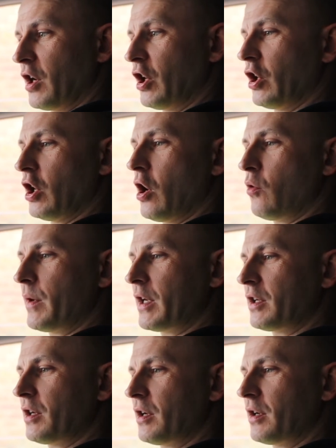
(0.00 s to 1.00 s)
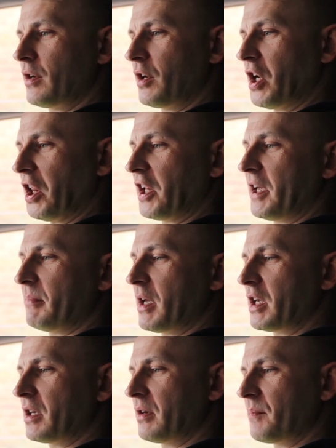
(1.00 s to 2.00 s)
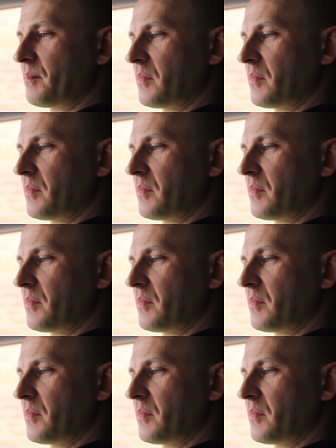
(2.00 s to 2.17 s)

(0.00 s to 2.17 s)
Glowing, gleaming,